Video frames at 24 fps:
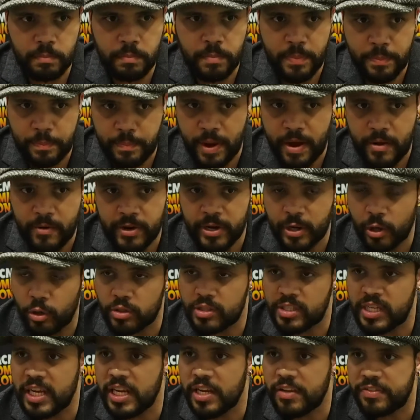bury your
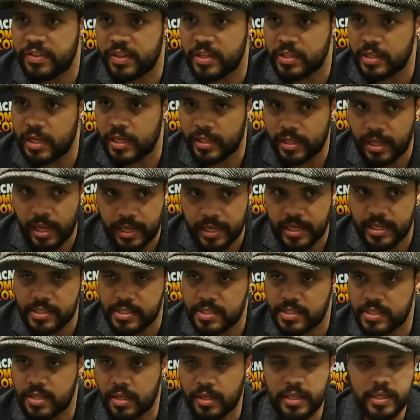teeth in and get
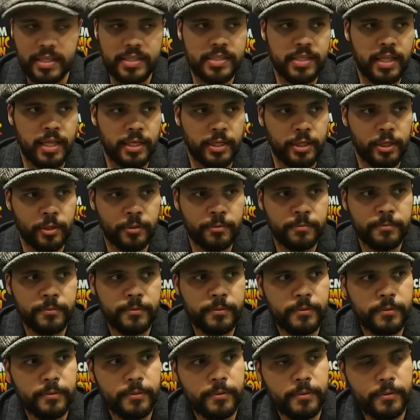stuck into that.
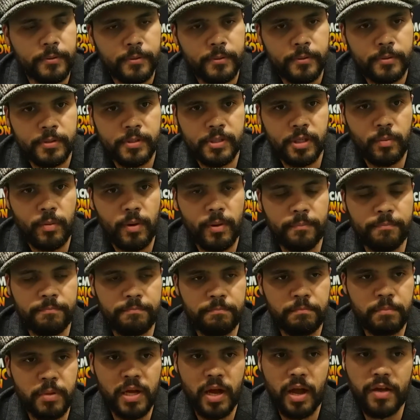So
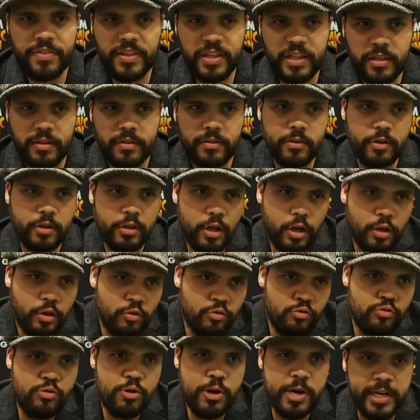but I think that,
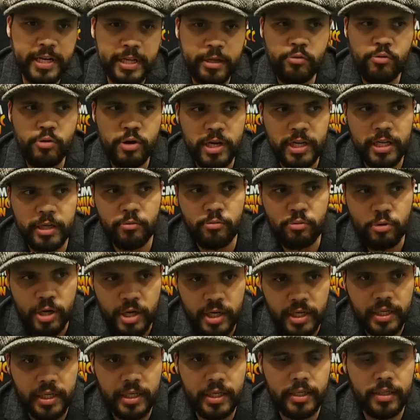the really, really,
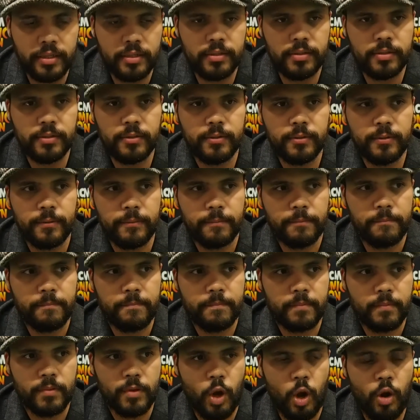really
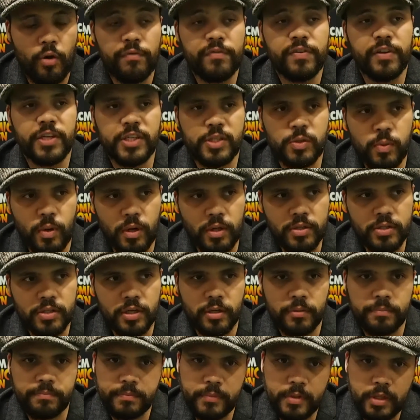obvious ones
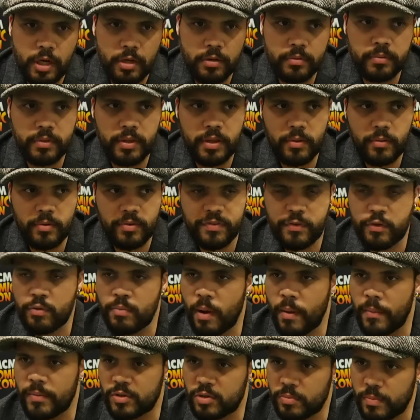are, there were a few
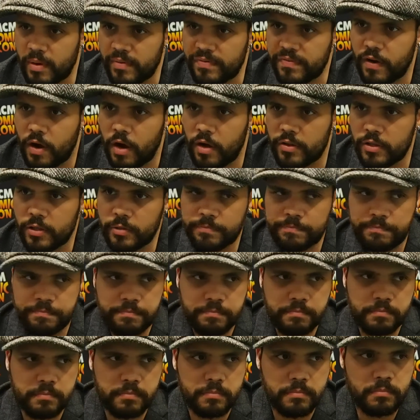moments of my father,
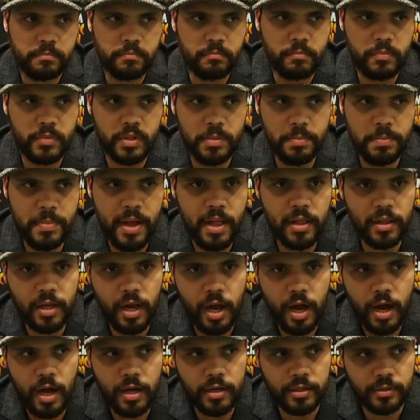
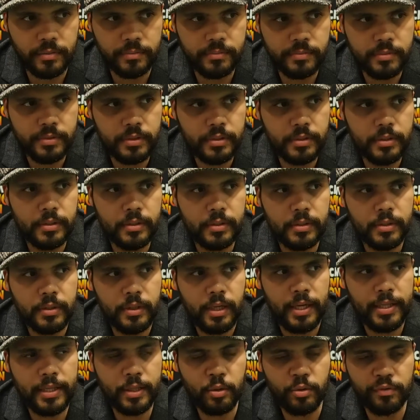Bellegarde,
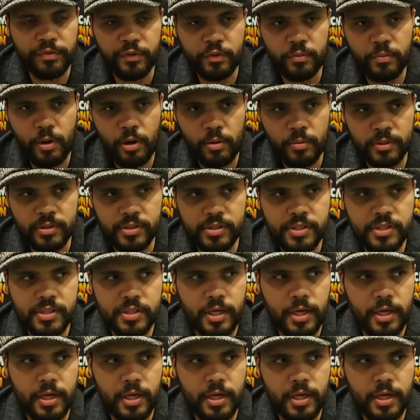and there were a few moments